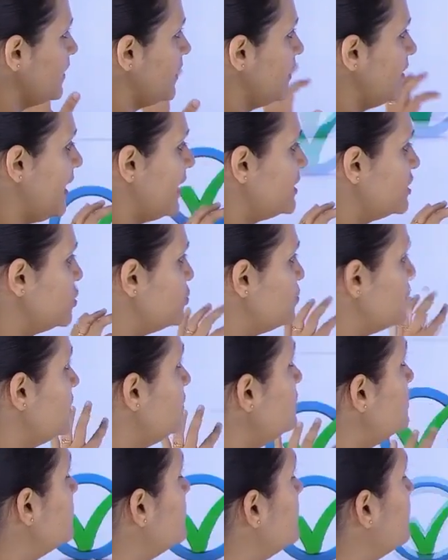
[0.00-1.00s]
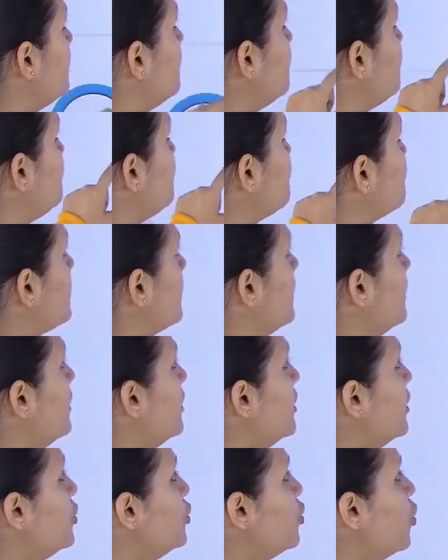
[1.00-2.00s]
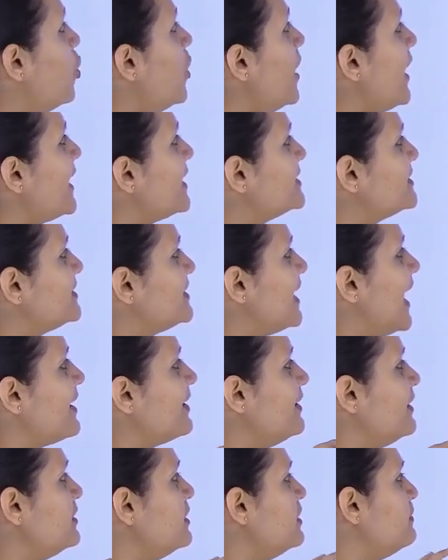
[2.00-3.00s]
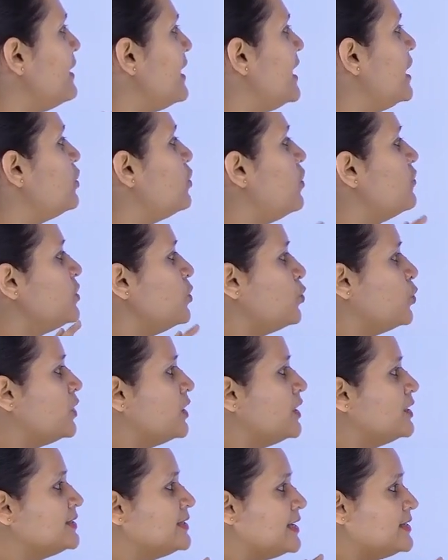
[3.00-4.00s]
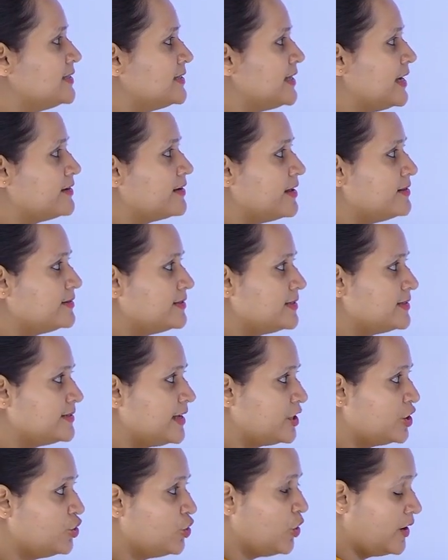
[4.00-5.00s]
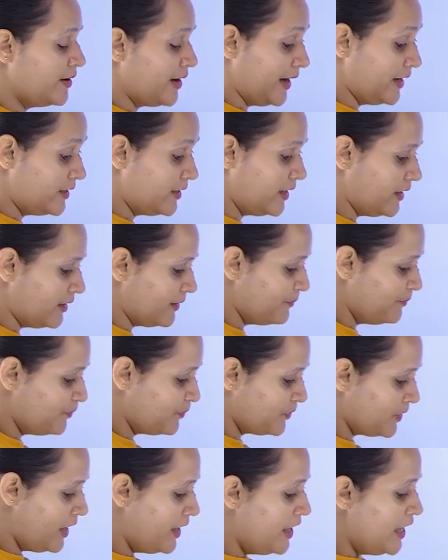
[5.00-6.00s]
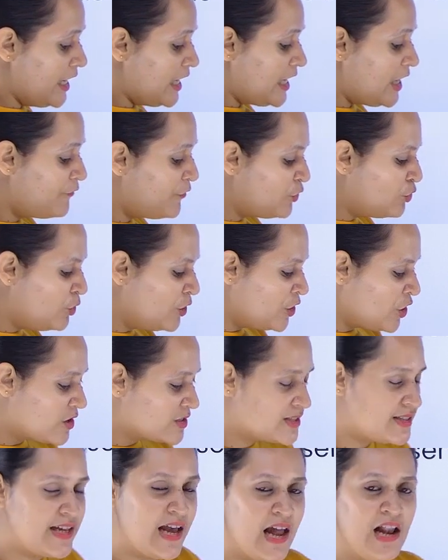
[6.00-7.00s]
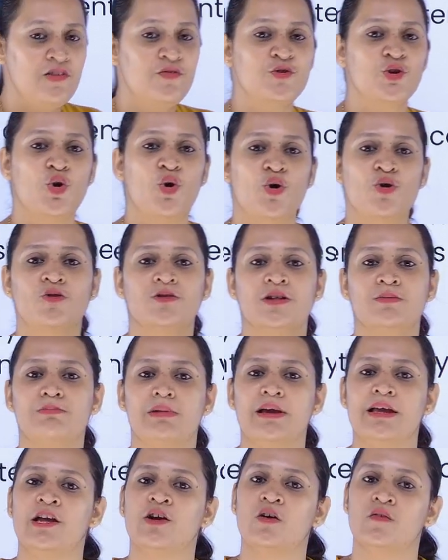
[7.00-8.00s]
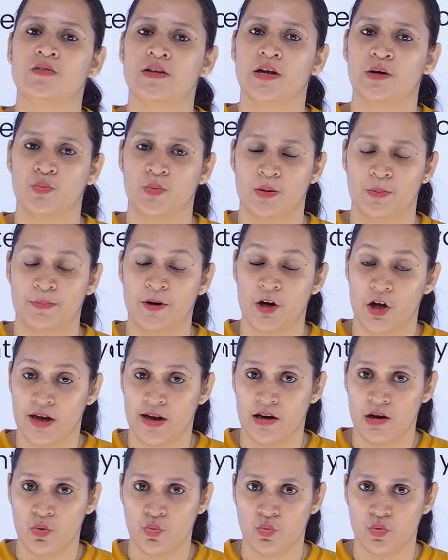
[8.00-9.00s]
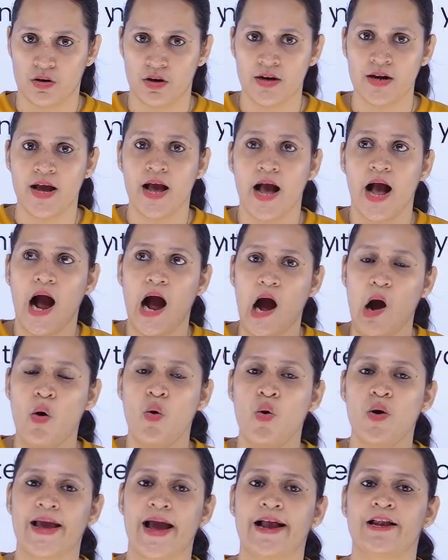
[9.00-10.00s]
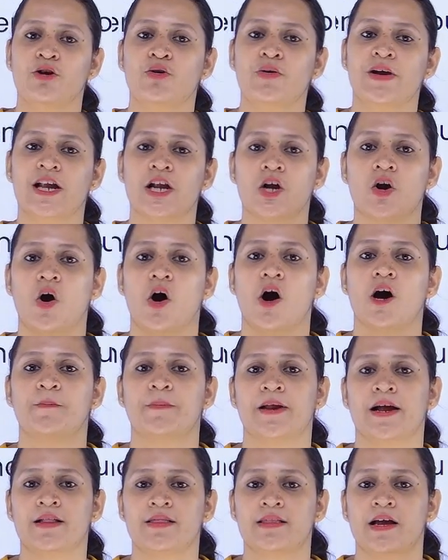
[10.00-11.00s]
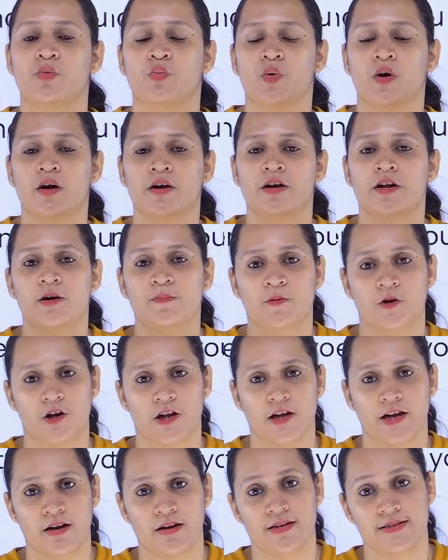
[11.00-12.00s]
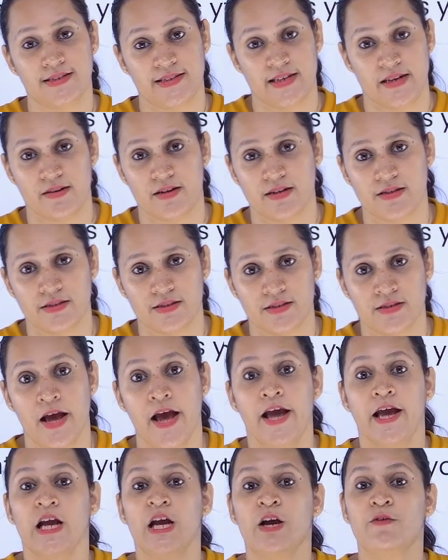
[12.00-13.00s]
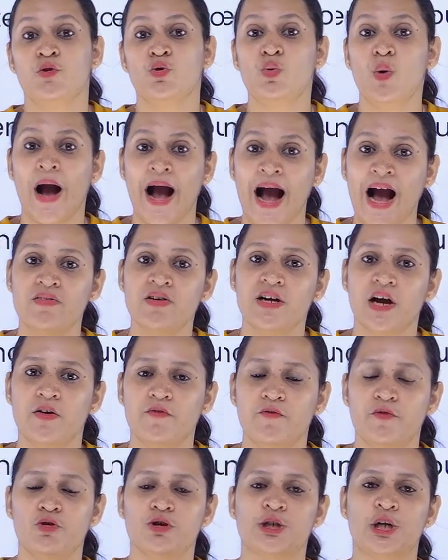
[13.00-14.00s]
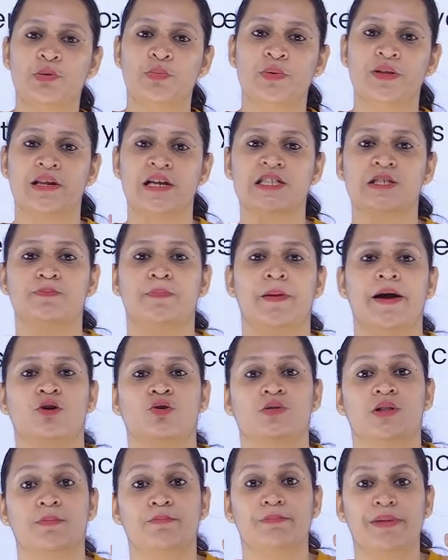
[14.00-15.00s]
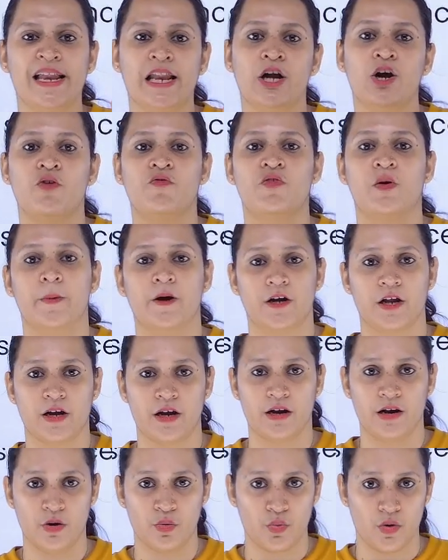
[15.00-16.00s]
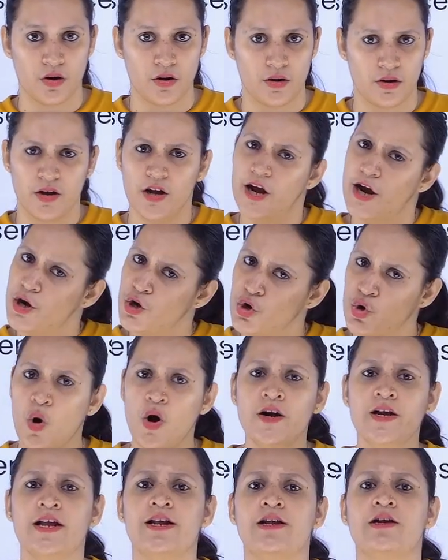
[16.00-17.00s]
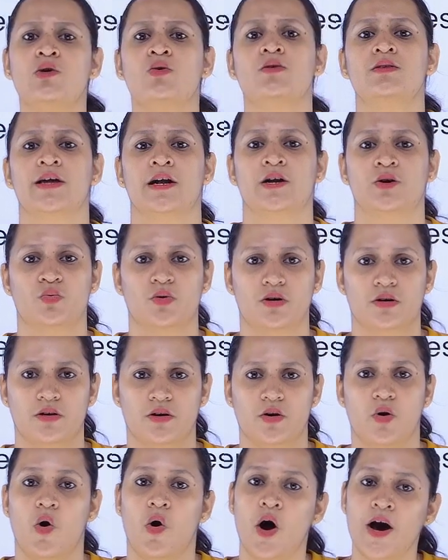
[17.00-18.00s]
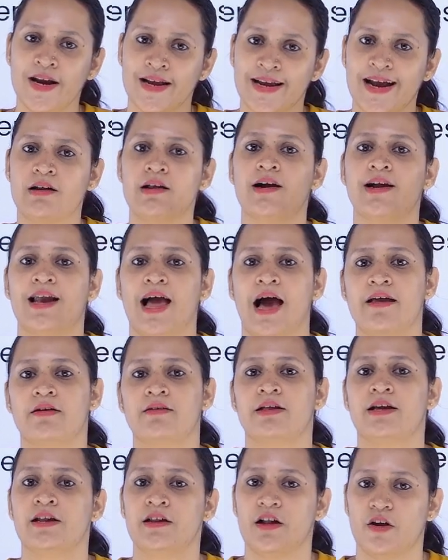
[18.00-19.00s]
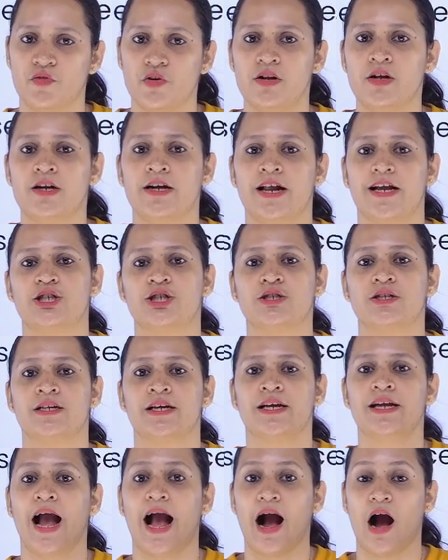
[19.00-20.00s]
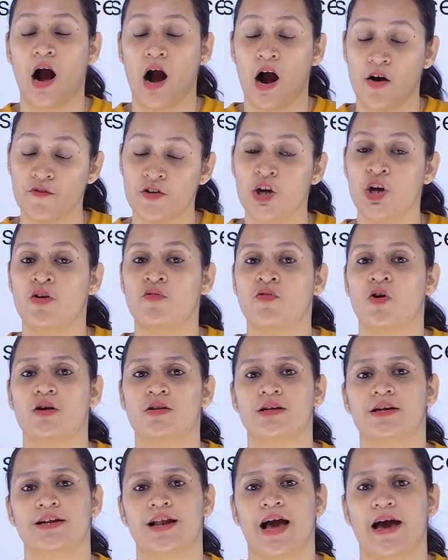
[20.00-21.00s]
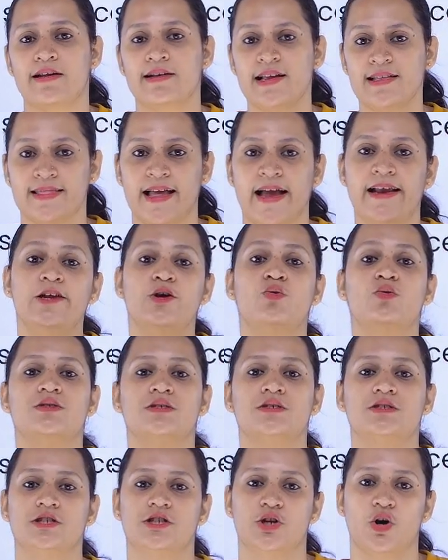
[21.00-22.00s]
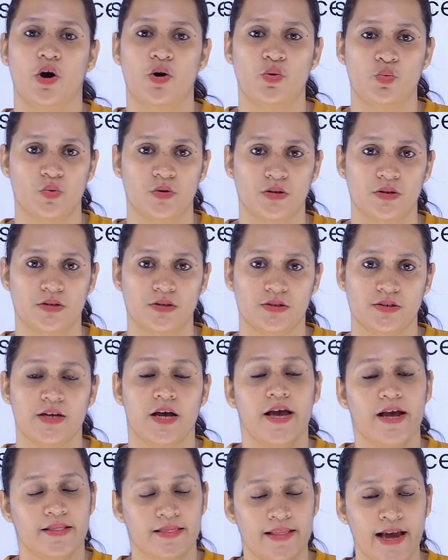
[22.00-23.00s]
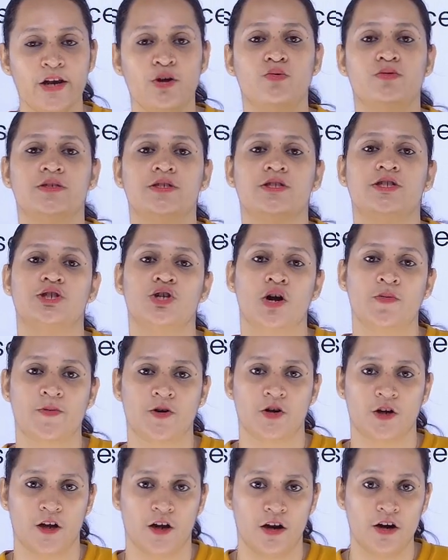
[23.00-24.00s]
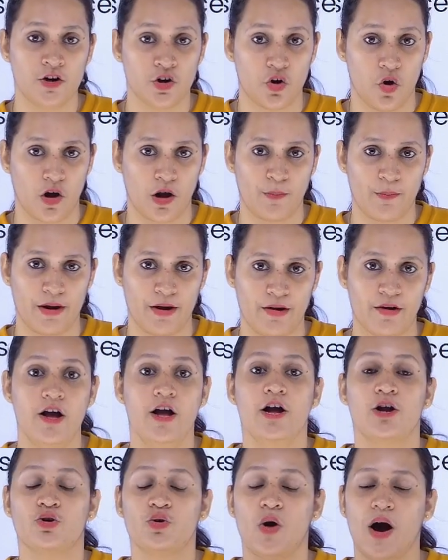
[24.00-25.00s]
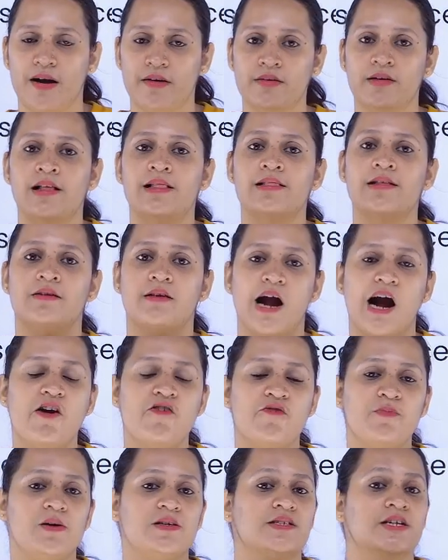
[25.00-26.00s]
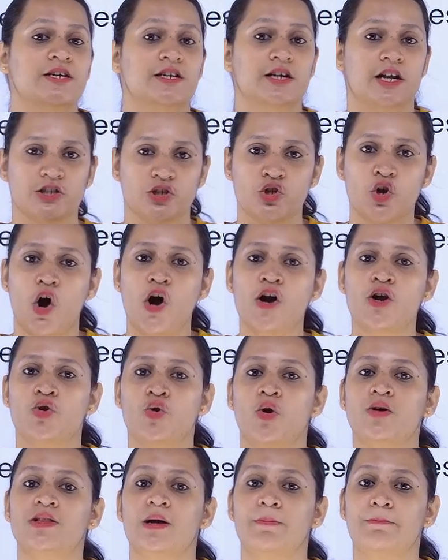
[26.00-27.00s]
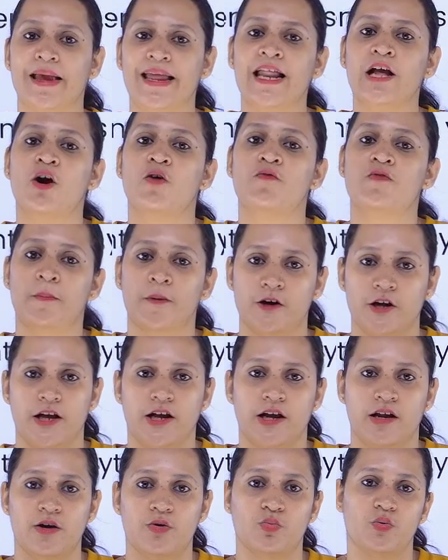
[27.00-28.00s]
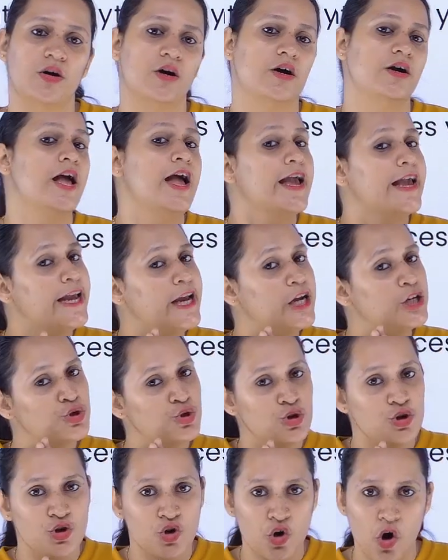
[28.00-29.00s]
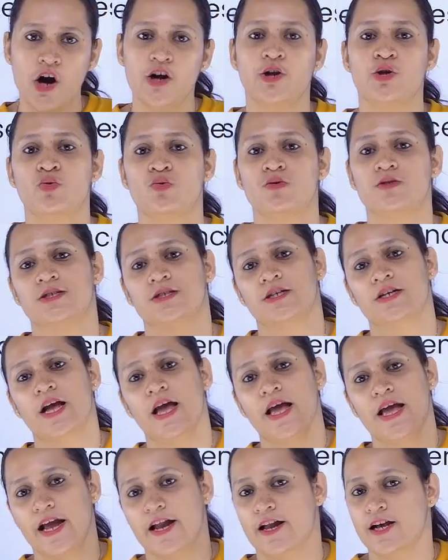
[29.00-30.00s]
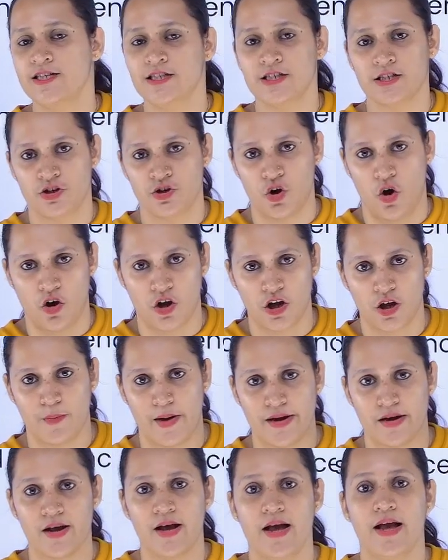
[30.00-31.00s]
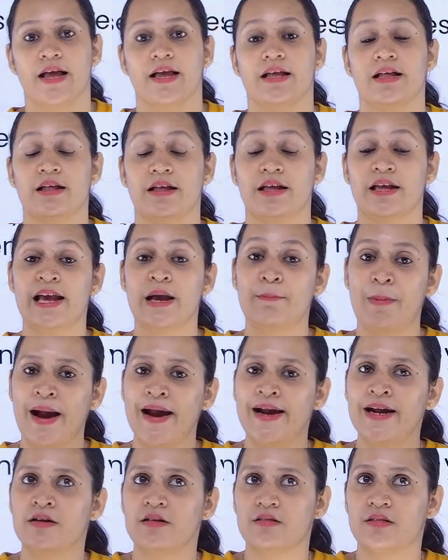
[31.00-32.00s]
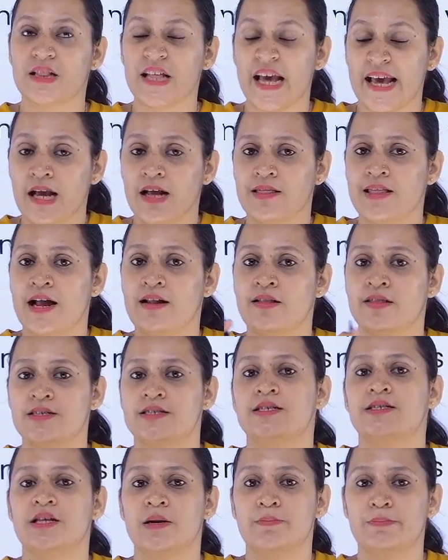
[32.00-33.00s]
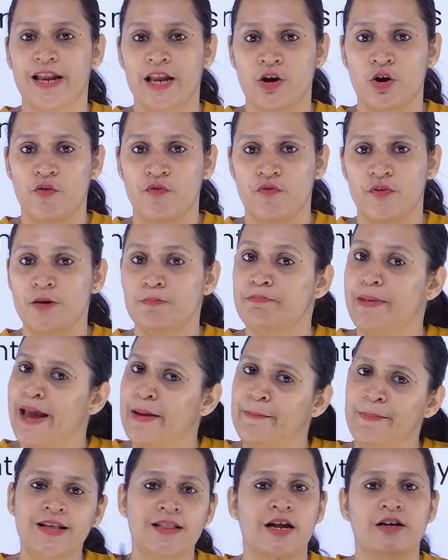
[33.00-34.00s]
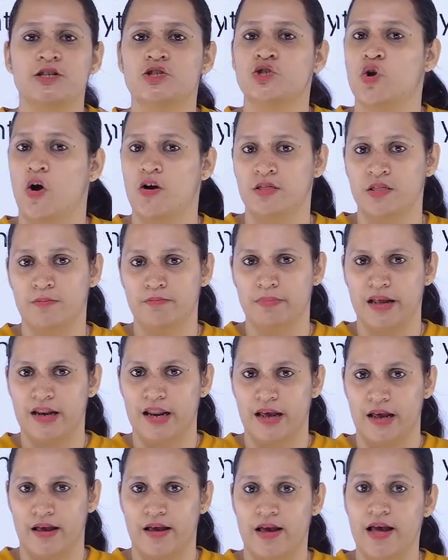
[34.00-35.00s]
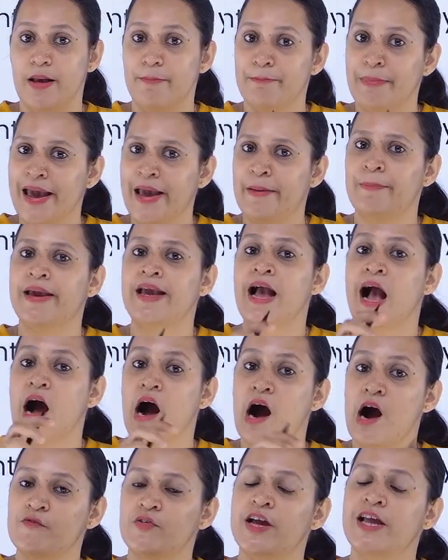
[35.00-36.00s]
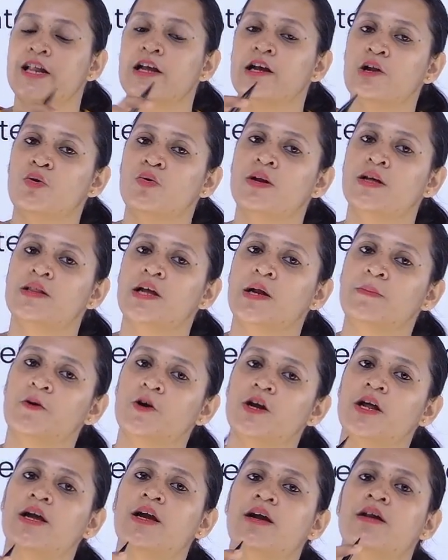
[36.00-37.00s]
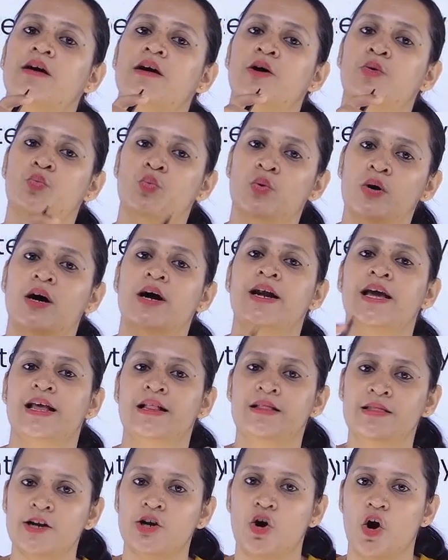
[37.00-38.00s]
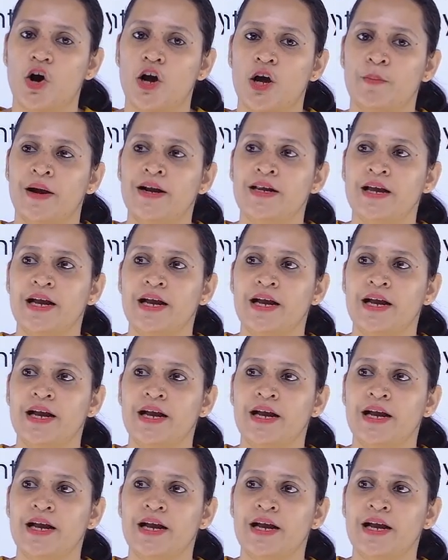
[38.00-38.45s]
Next one. Know exactly the meaning of the words and sentences that you are writing. If you yourself don't know the meaning of that particular word, how can you incorporate that word in a particular sentence? If you have a confusion with respect to the meaning of a particular word, don't include that word, or get a clarity, refer the dictionary. After you have got the clarity, then use it in your words, then use it in your particular document. So until the draft person does not know the meaning of a particular word, he should not use it in his document. He might think that this is the meaning of it. Maybe that is not the meaning. Maybe after including that particular word in the document, it